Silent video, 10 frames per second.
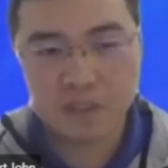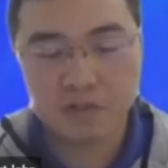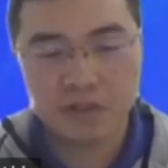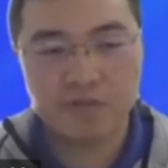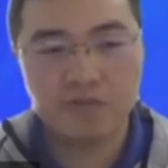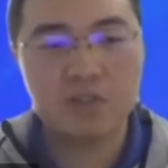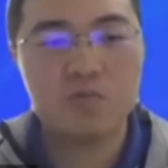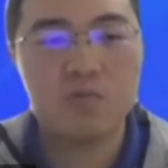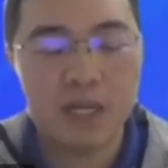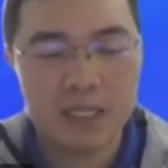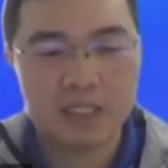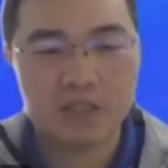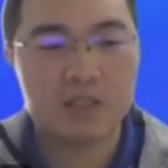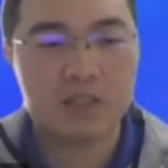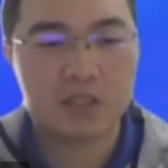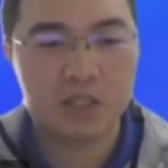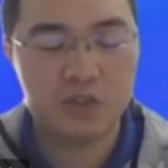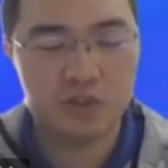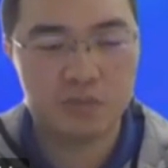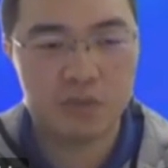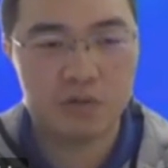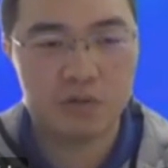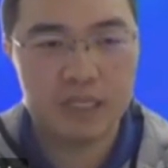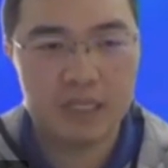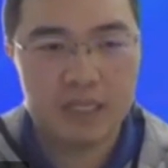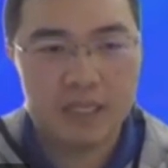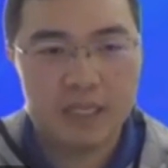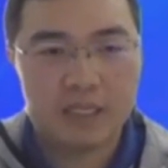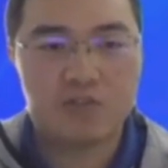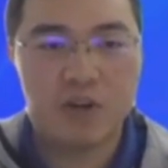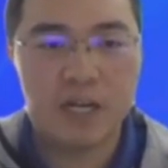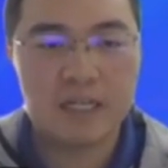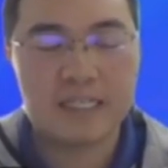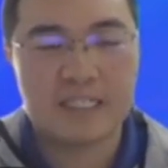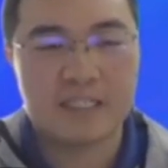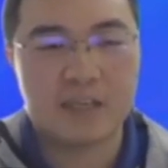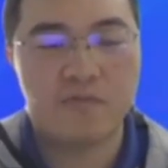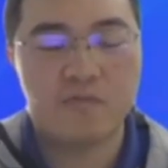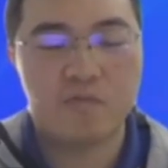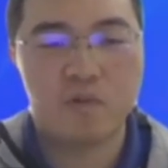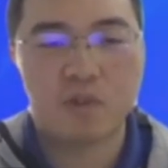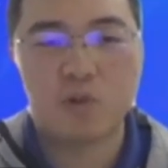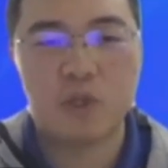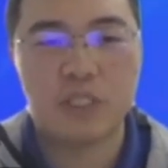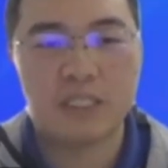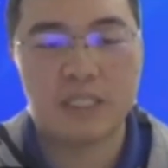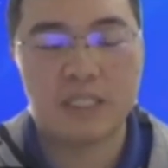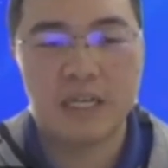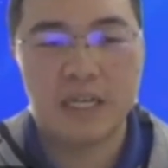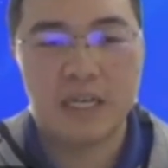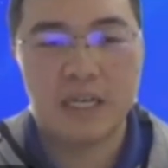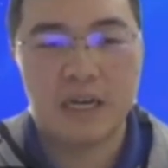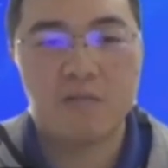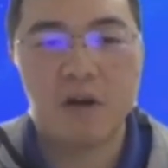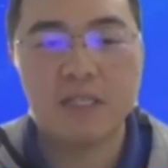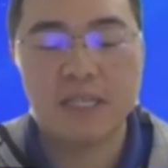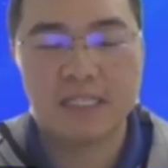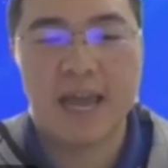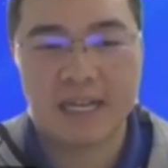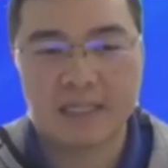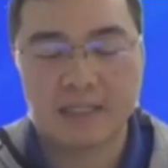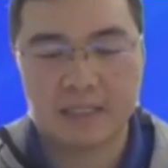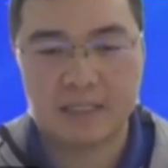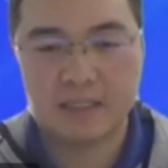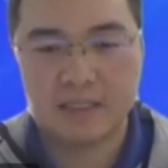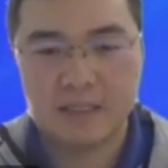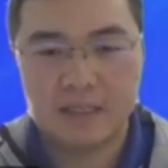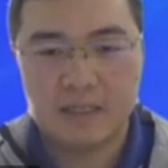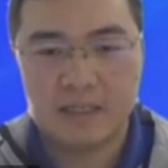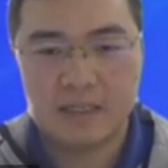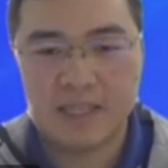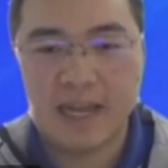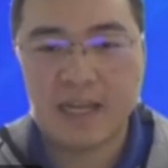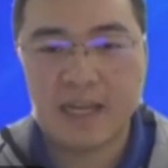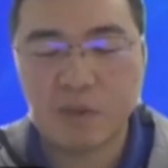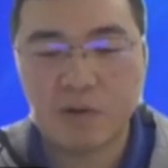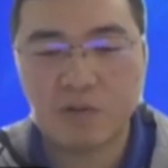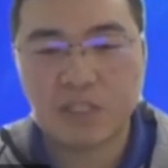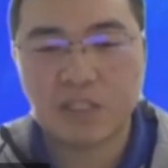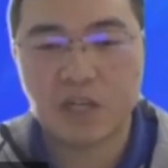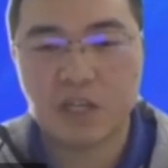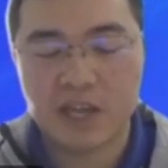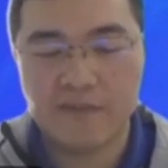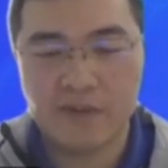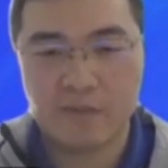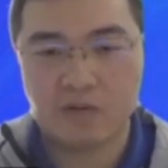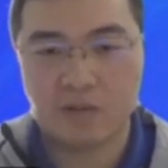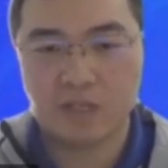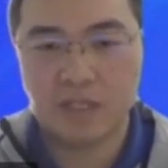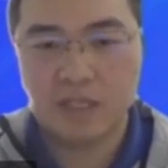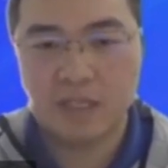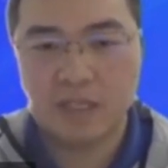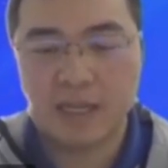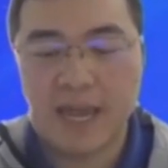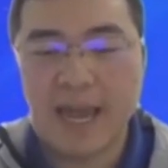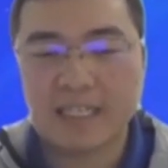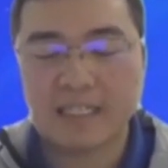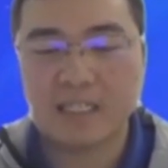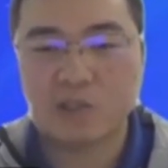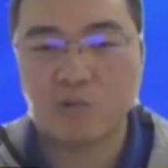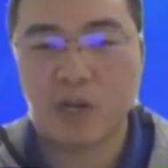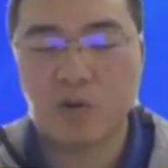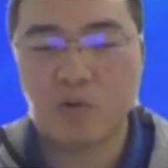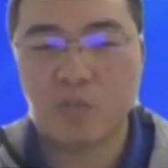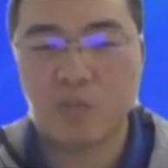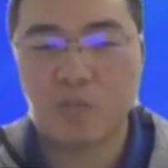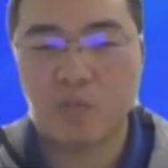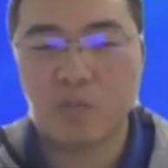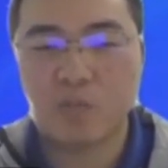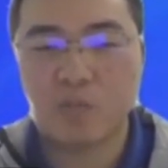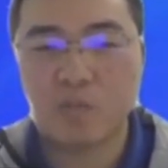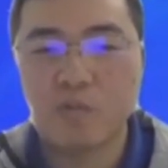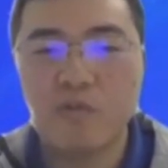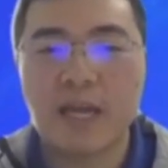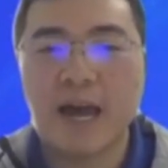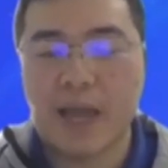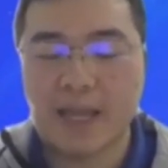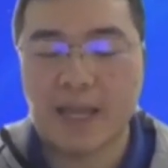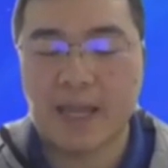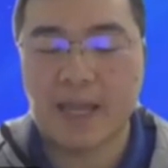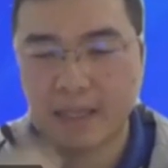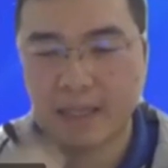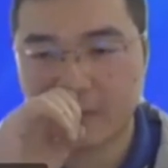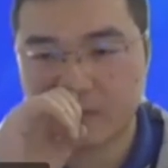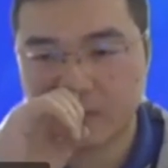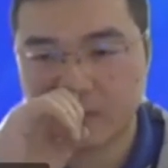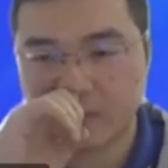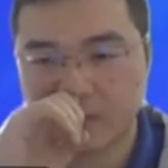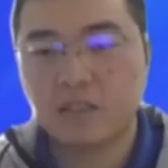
So the first one is called the torsional mode. The tracker itself will twist it along its axis. The second mode is called the heavy mode. The axis will moving up and down.